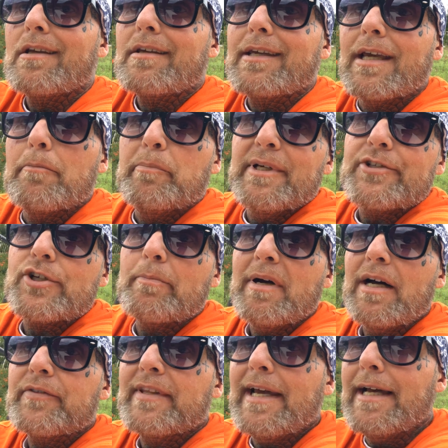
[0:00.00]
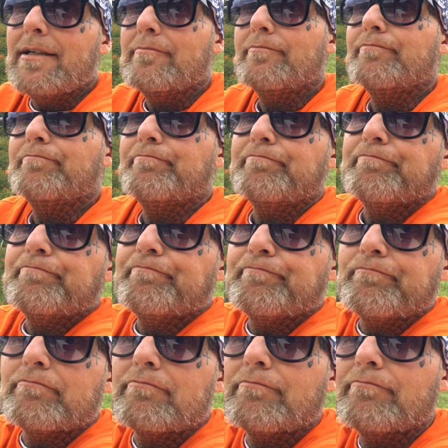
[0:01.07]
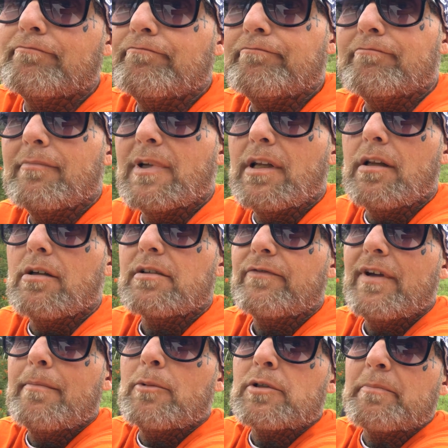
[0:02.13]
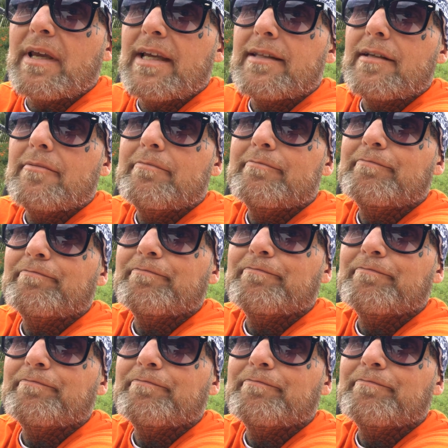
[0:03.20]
Can't bitch about that. Los vemos, mi gente.